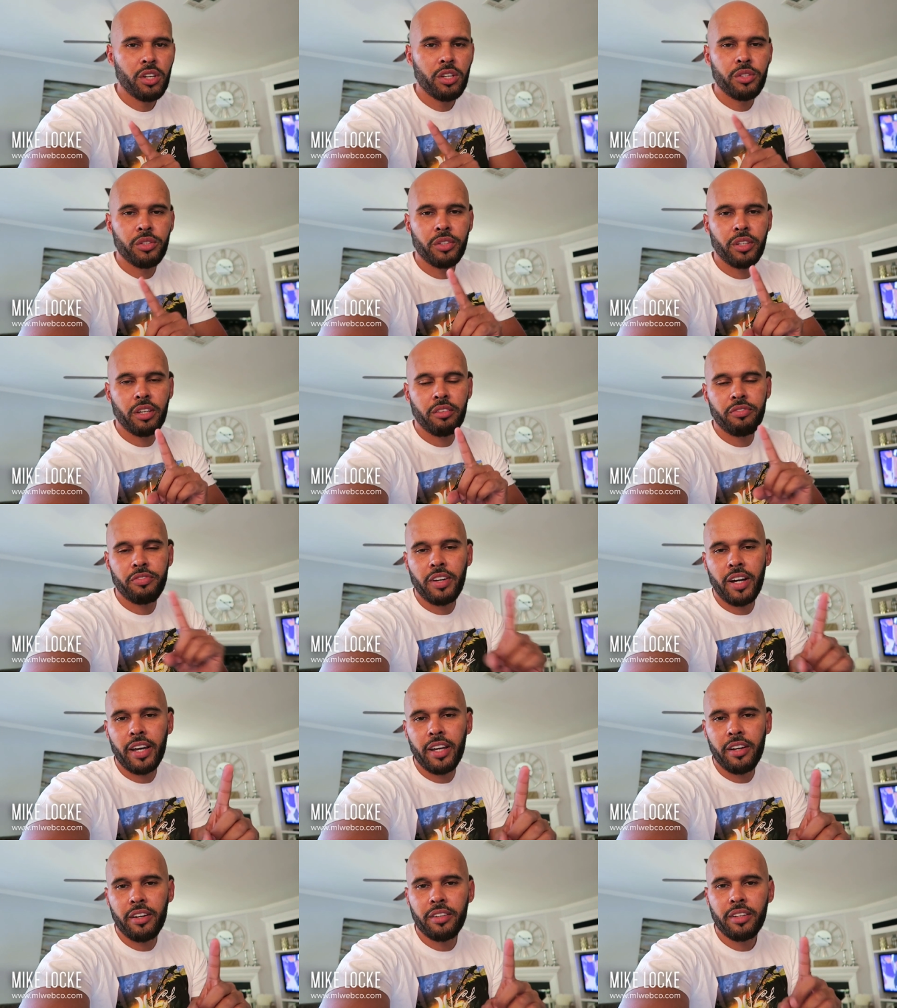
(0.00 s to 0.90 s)
You can get
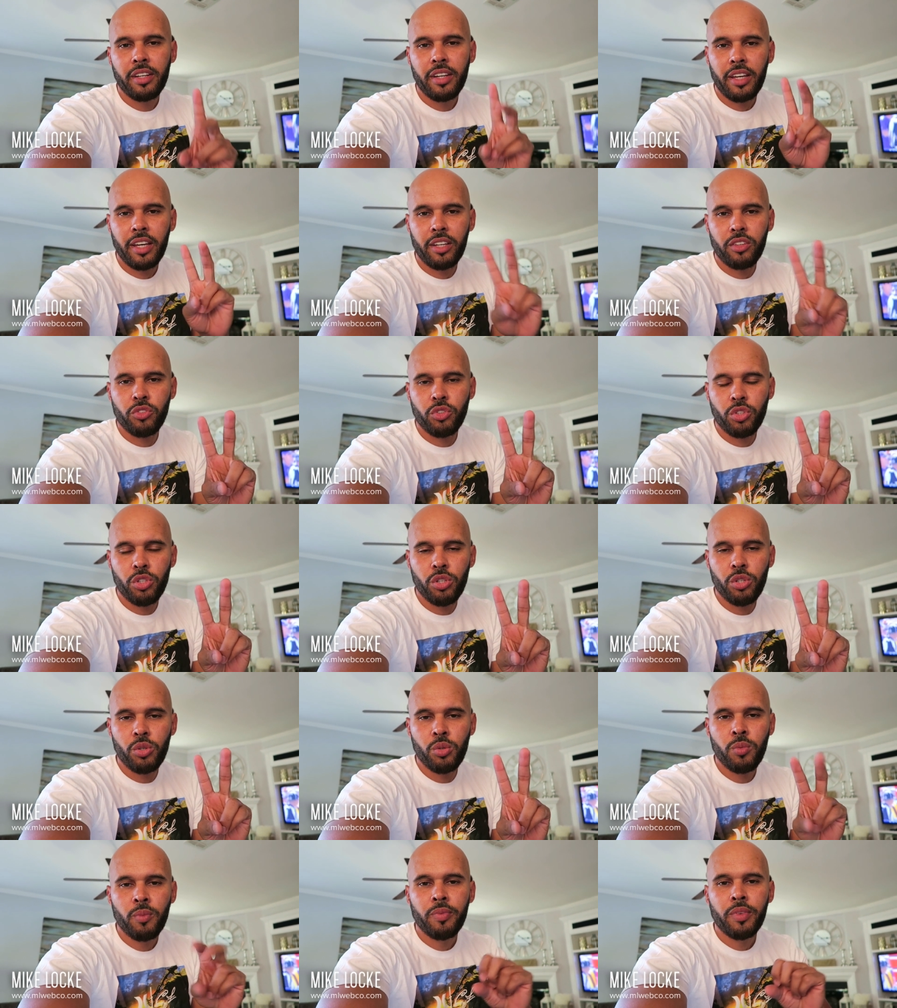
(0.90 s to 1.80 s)
fired. And
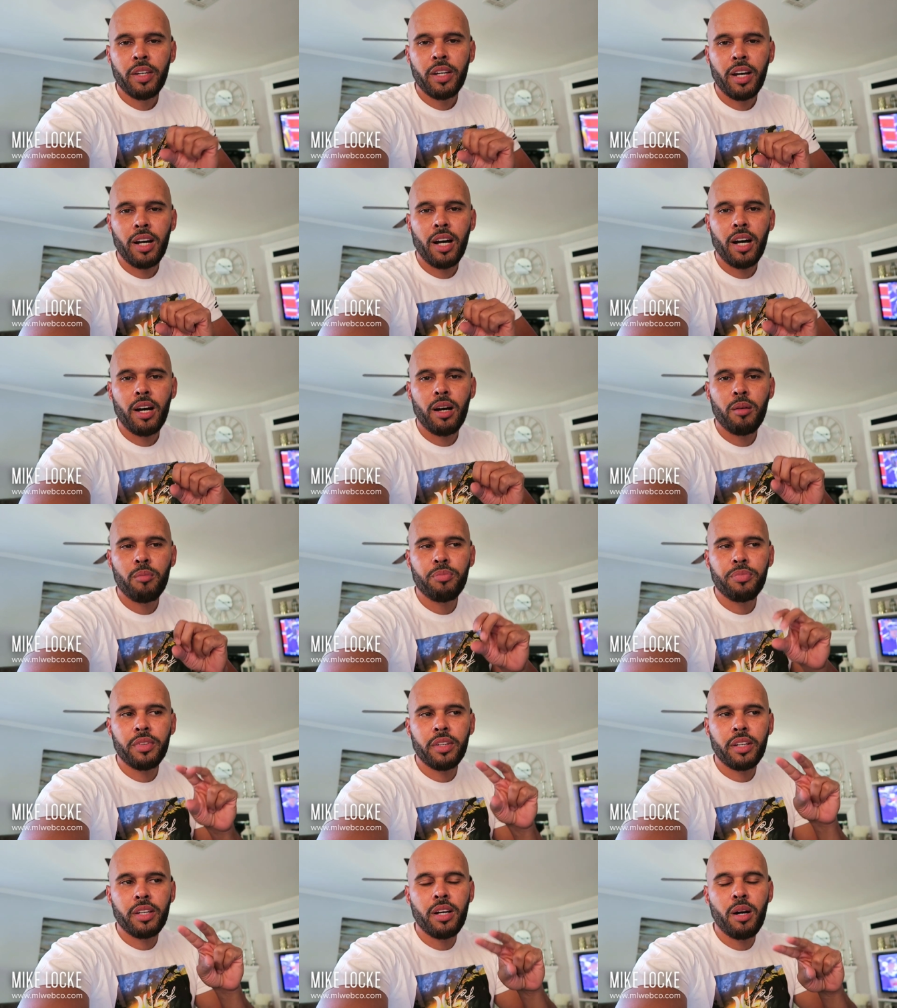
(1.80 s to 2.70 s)
two,
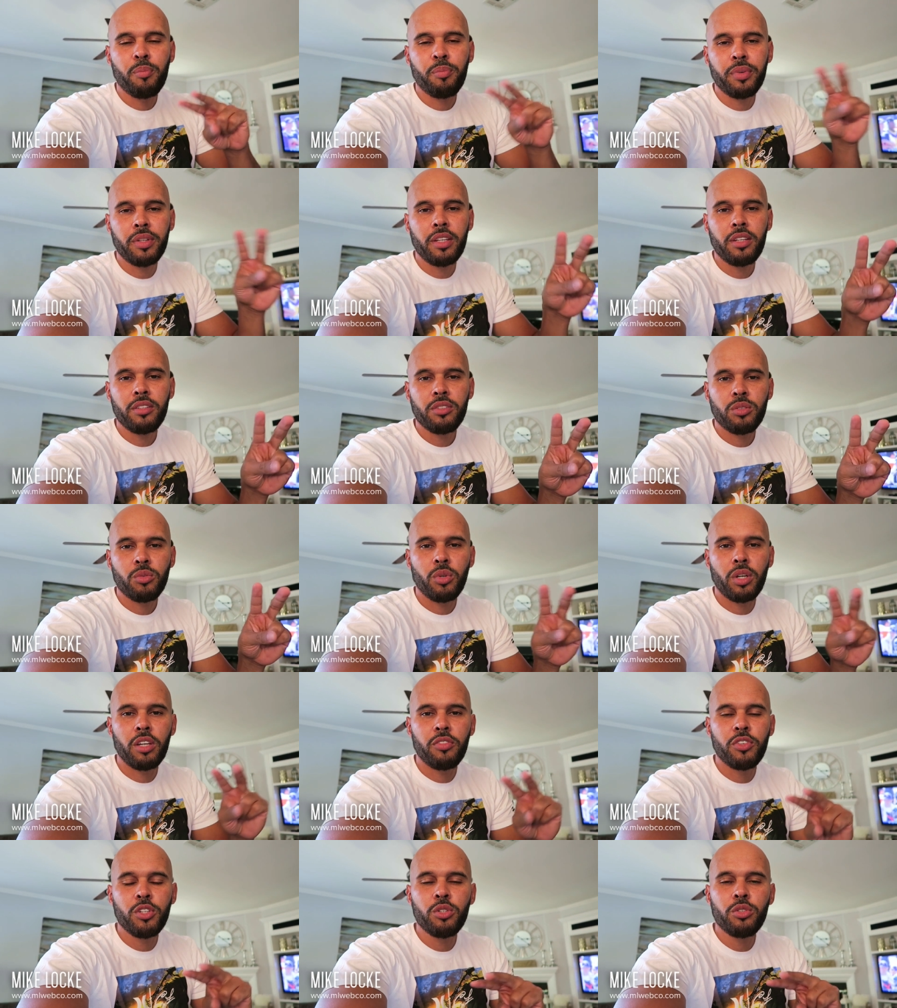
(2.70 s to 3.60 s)
um, companies,
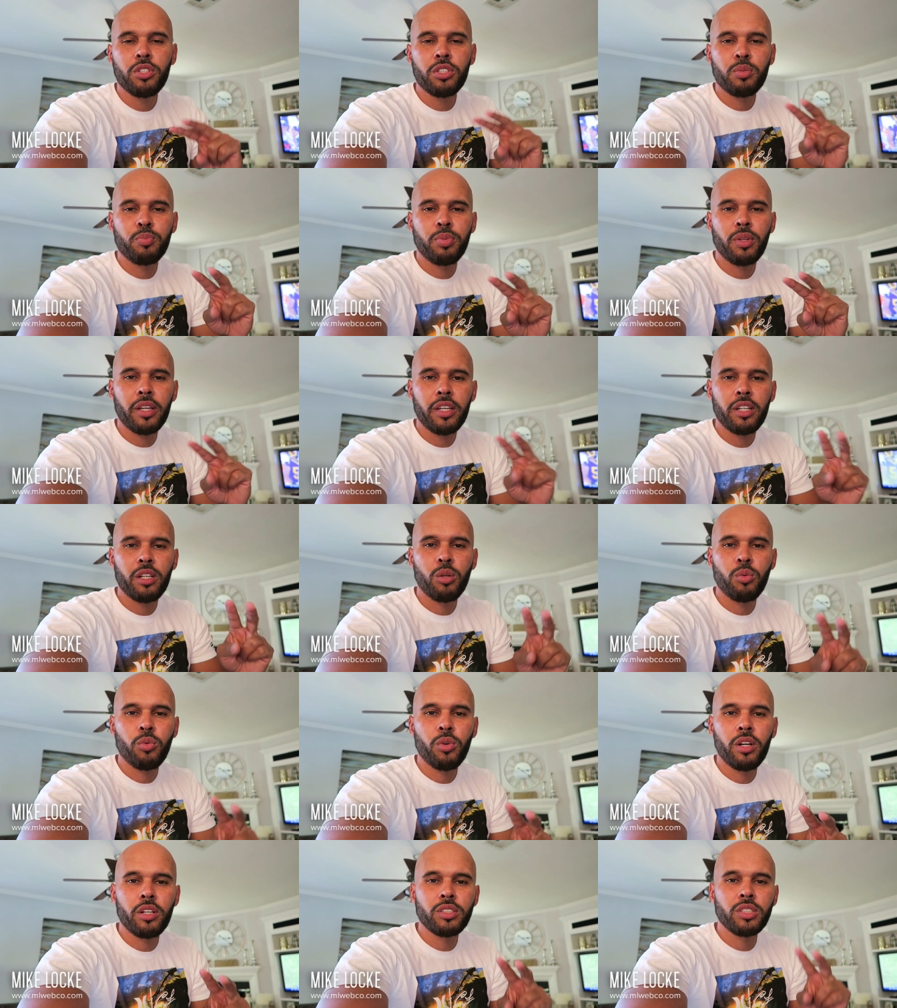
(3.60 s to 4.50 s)
if you display your
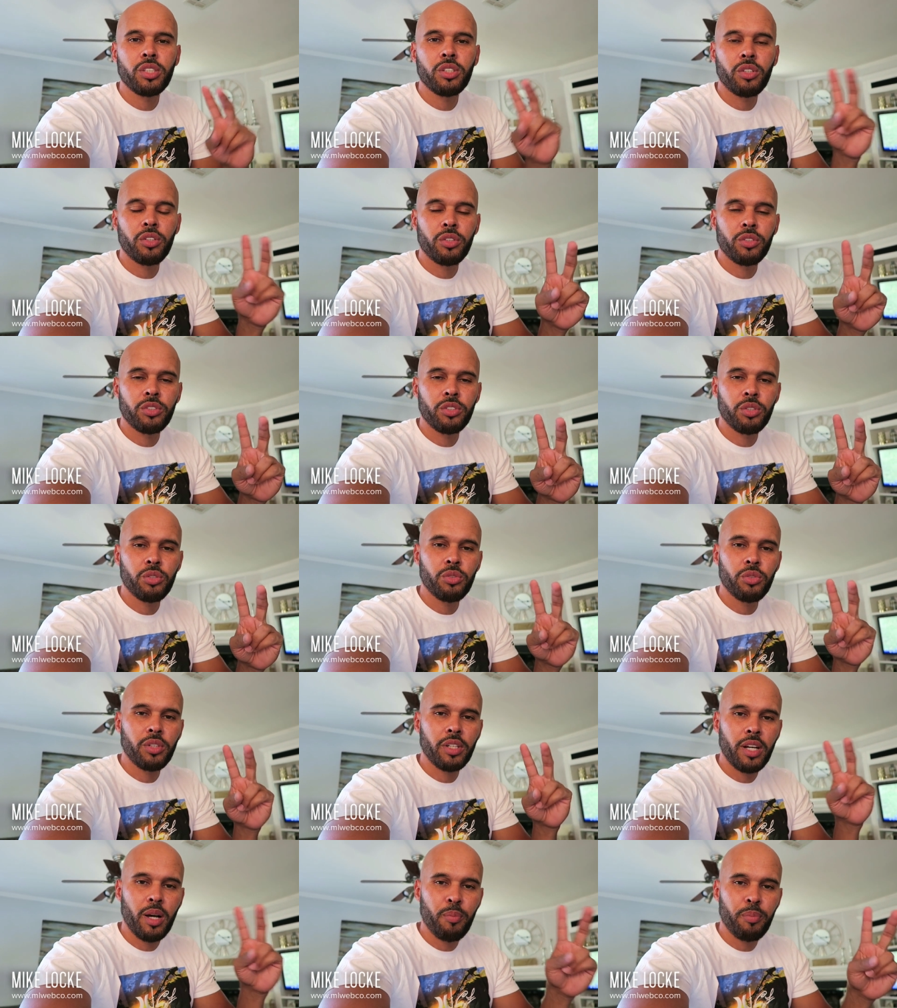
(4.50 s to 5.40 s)
work to,
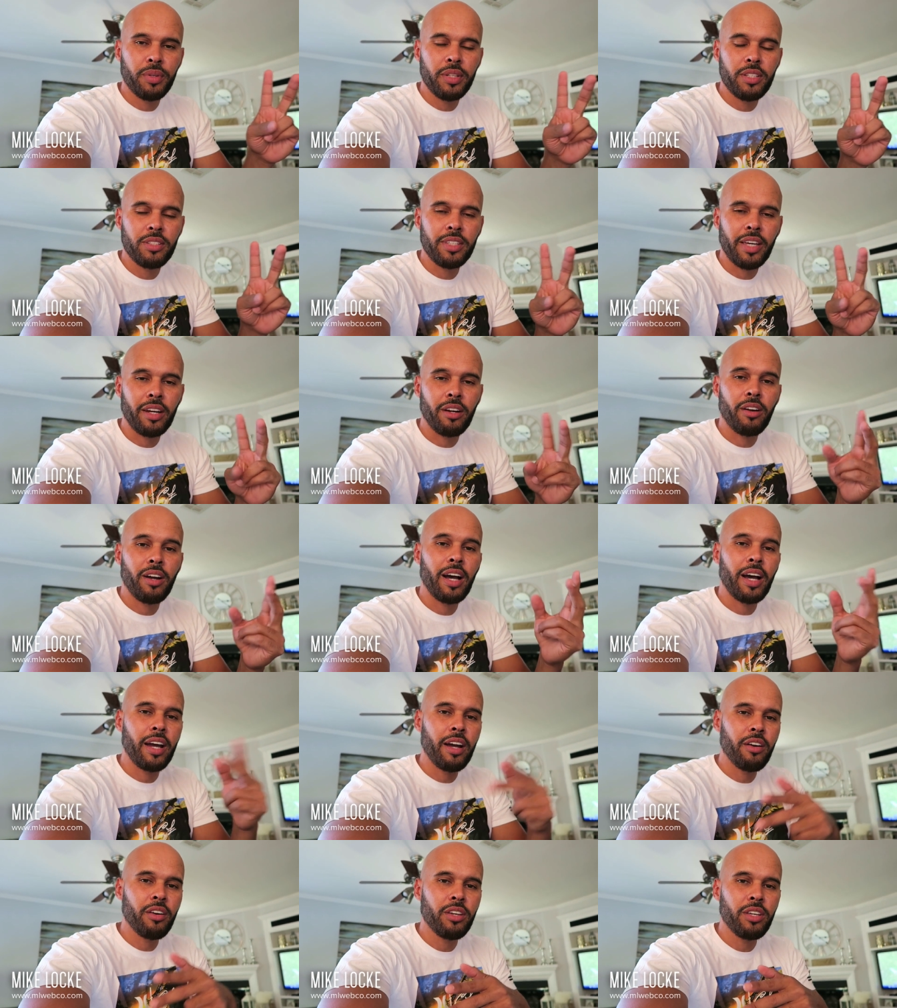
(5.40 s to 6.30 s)
to companies that are
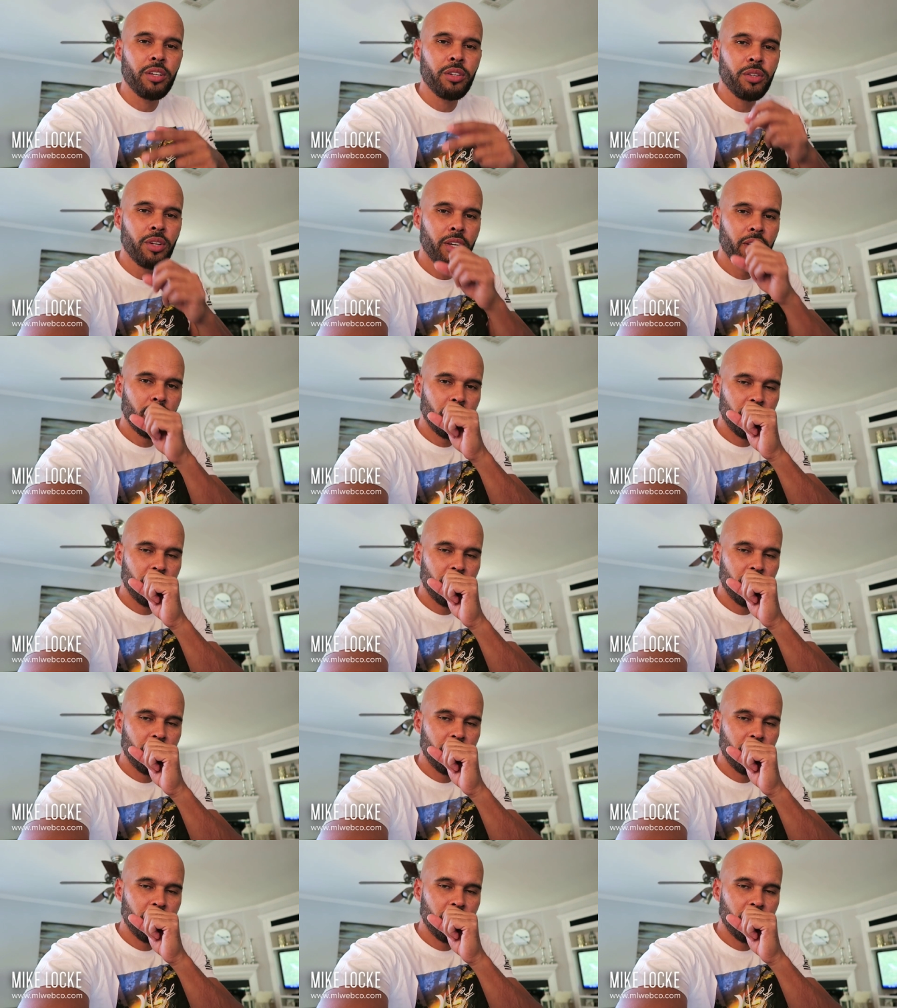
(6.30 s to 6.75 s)
hiring you,